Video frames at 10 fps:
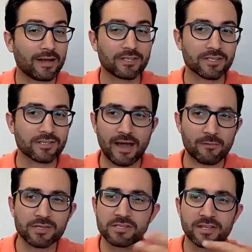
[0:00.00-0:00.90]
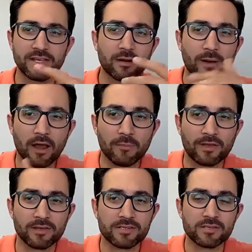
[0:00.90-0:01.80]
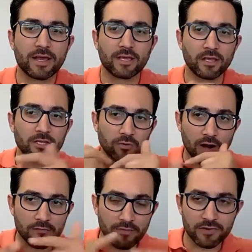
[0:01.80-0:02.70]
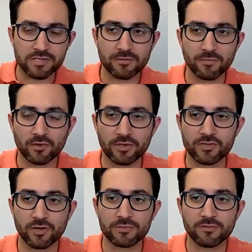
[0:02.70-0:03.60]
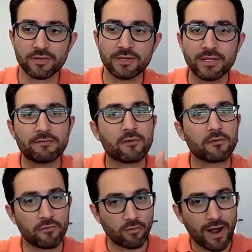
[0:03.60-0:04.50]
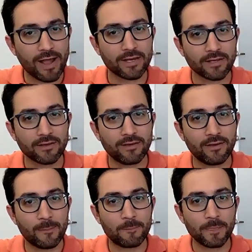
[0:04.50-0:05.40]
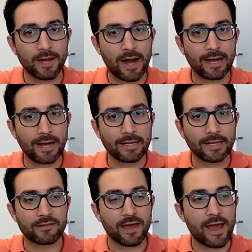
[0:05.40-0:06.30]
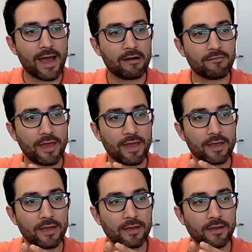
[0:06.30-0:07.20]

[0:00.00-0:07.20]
I just I was just thinking about it because like you and I are very similar in terms of a need for variety, and I yeah, like to have I need a, a lot of